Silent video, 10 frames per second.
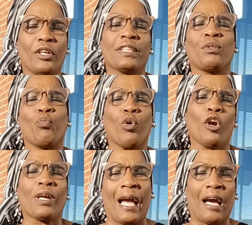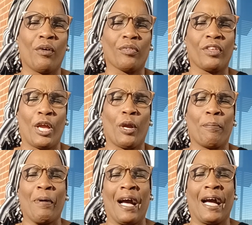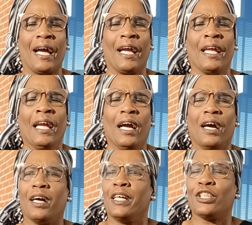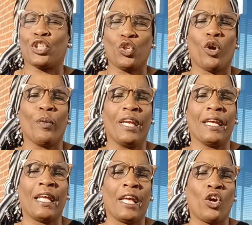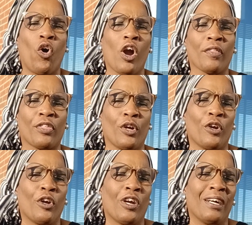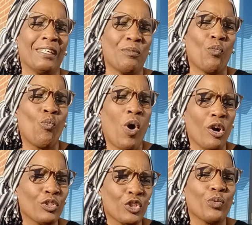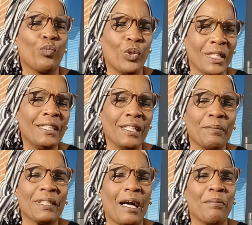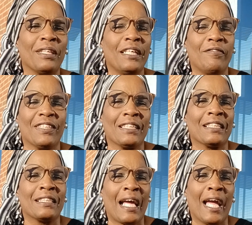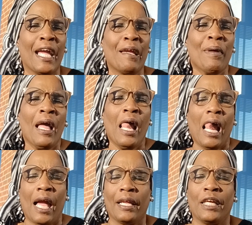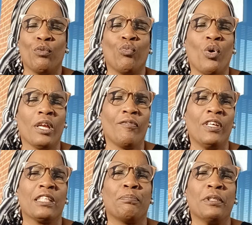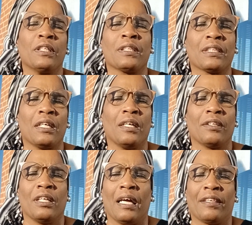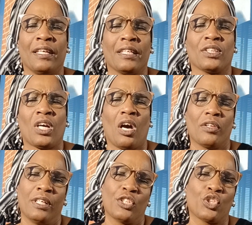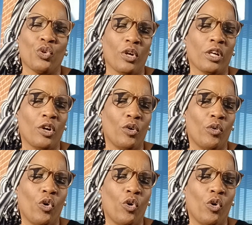some work out there by historian and author Walter Williams, I believe is his name, and in one of his books, I think it's called The Historical